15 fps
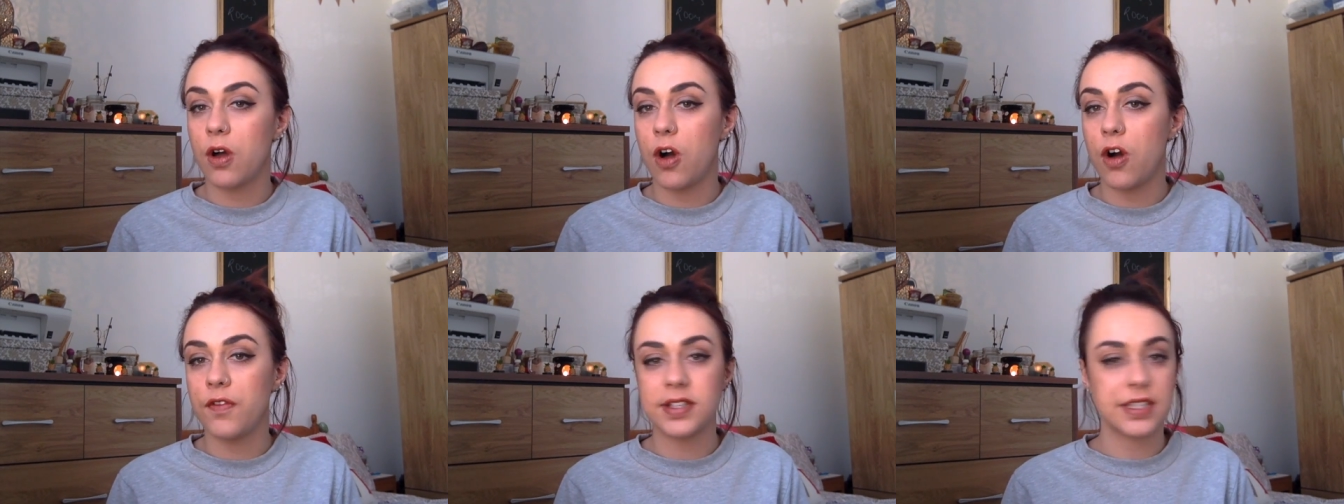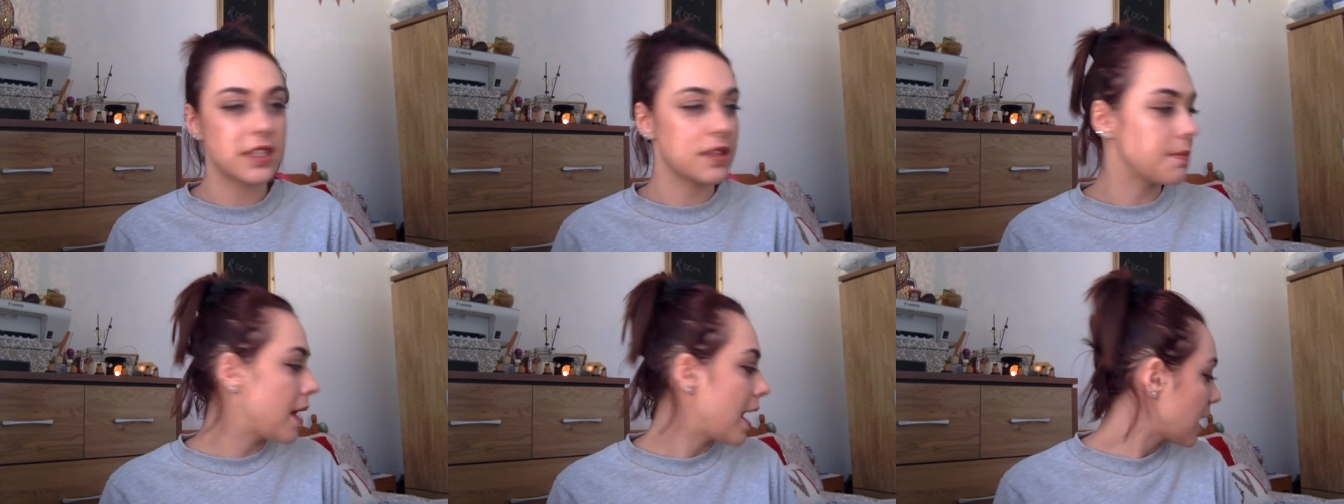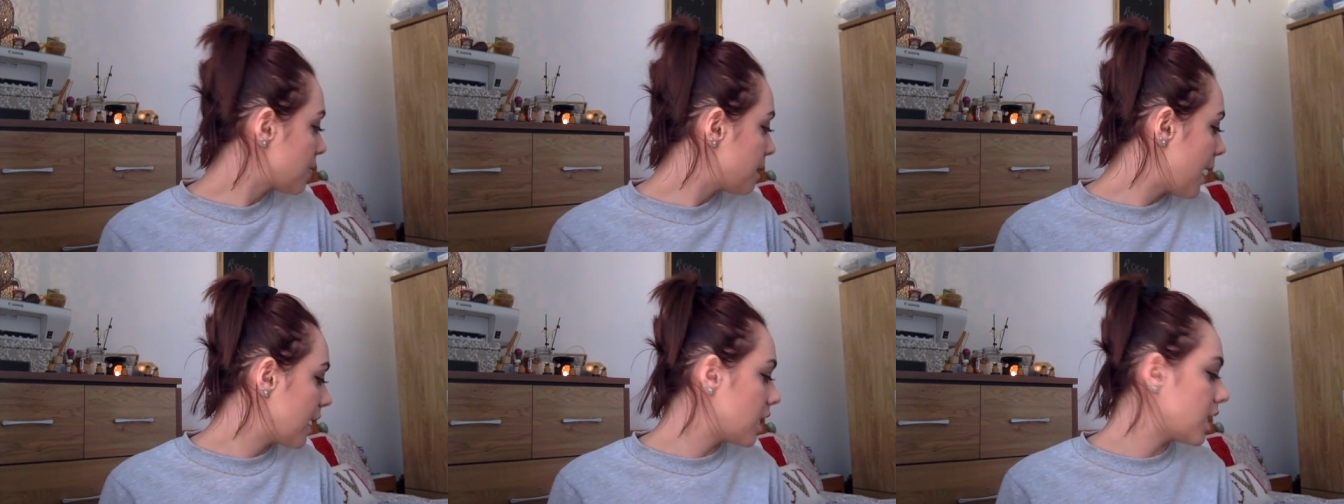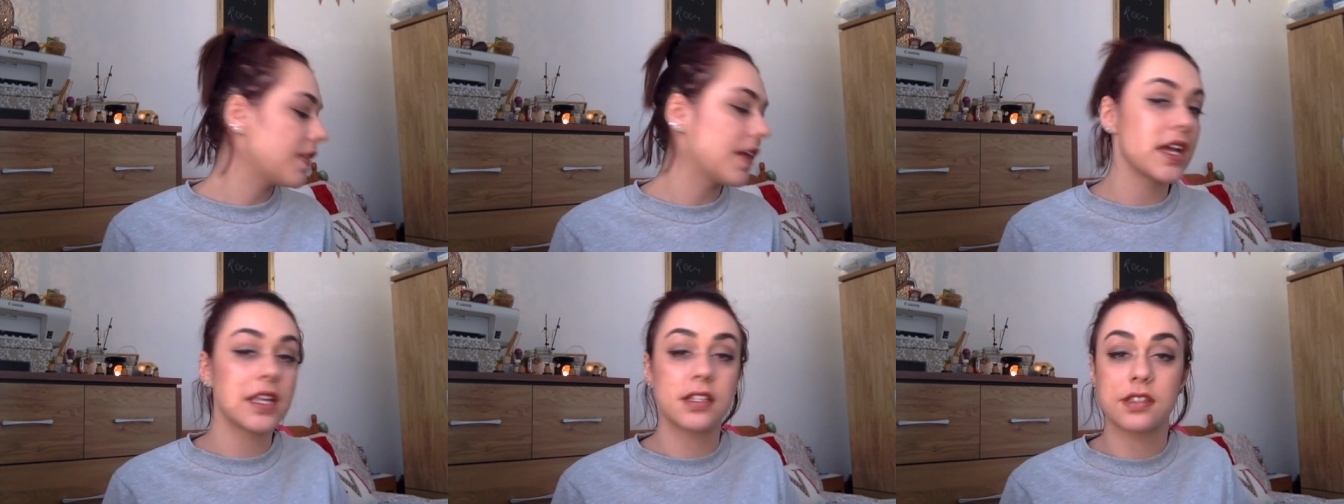obviously the MAC palette,
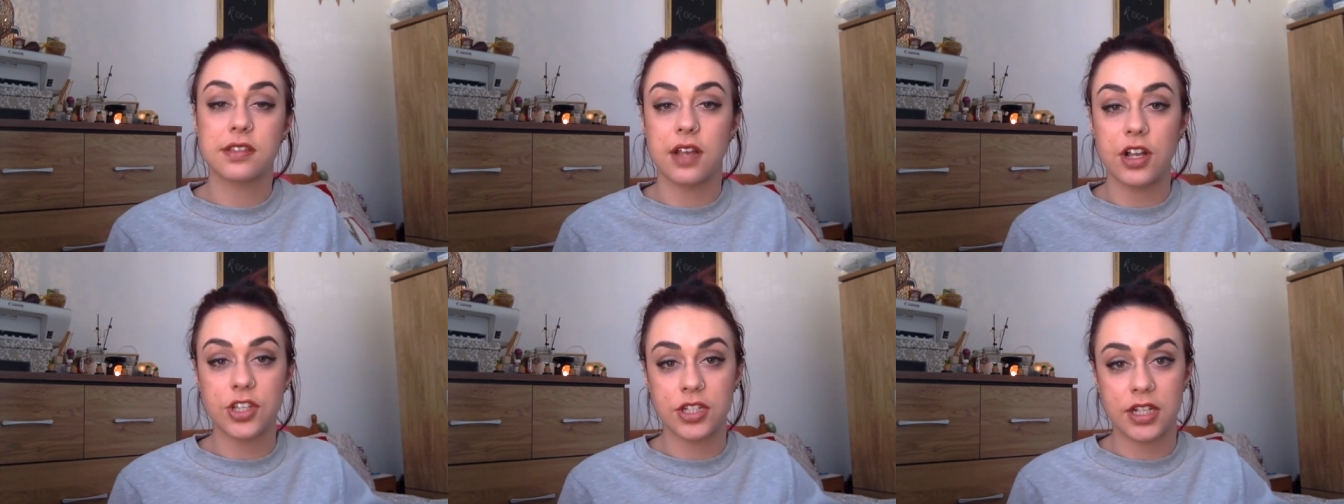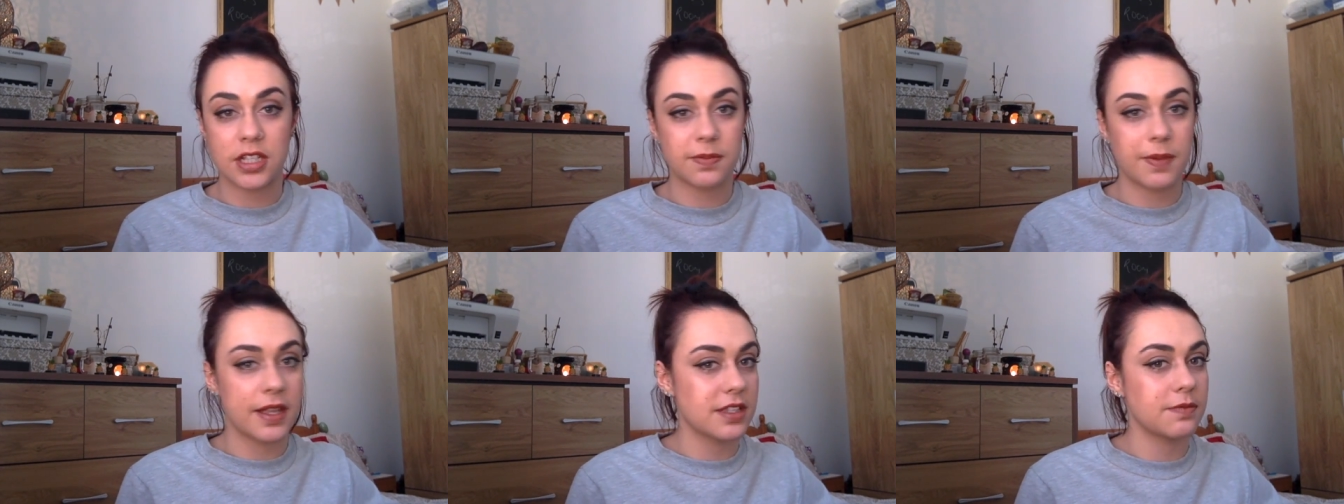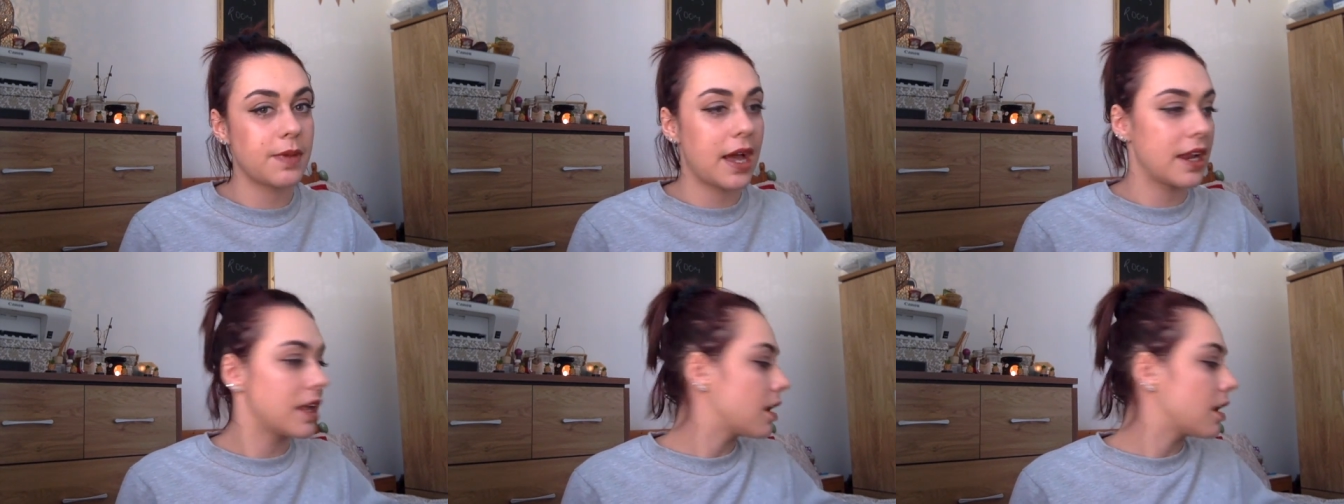that is such an expensive palette.